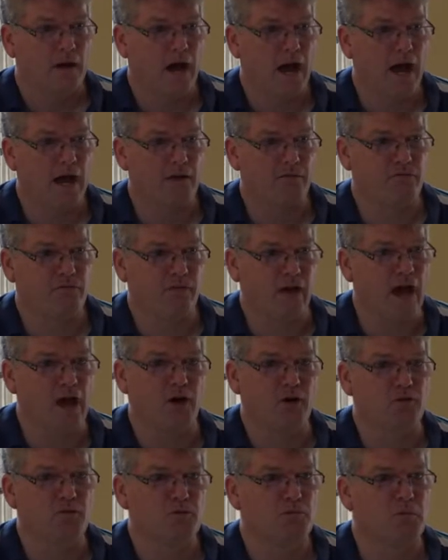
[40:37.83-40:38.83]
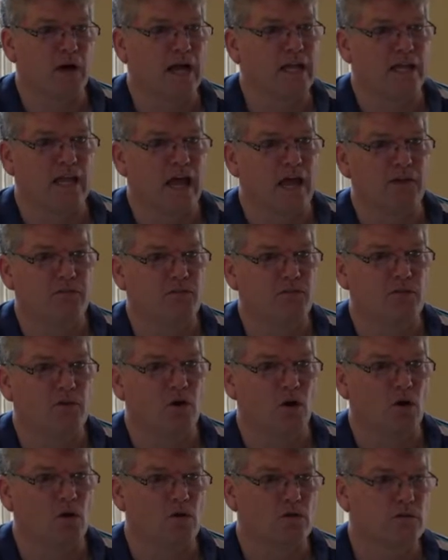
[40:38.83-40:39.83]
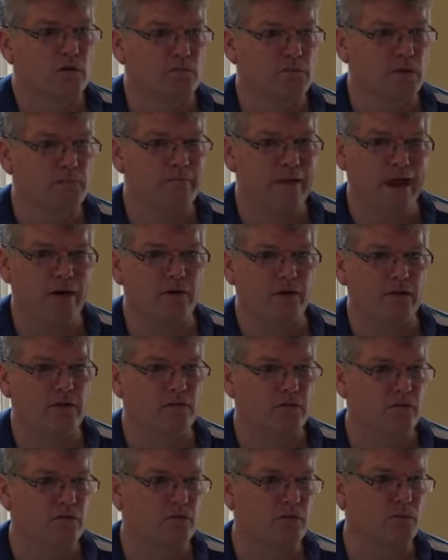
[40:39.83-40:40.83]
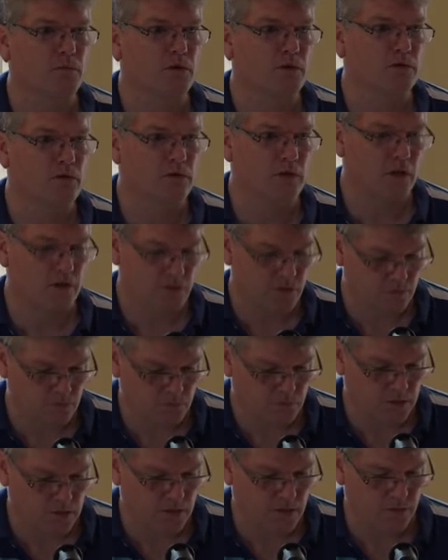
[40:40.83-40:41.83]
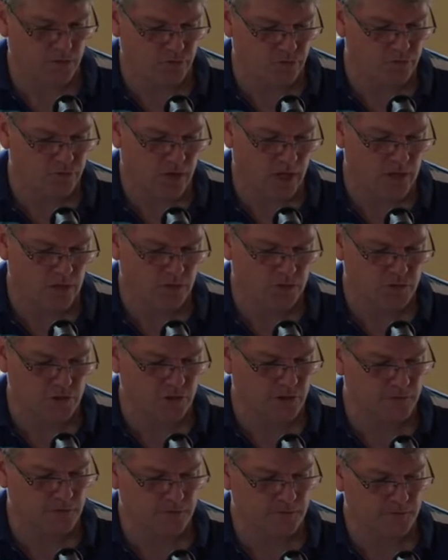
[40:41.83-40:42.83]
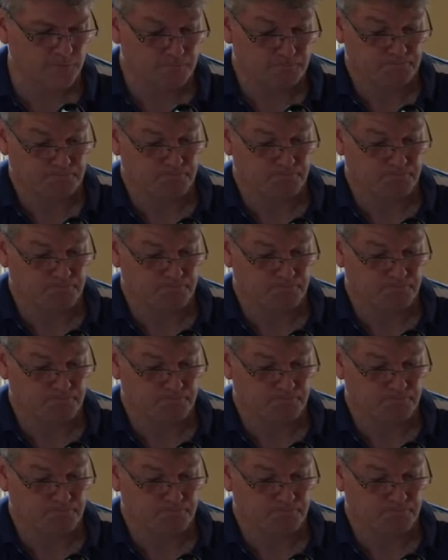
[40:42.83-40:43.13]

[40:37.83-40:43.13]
I have found my life's goal to be married to someone who doesn't believe and follow Jesus.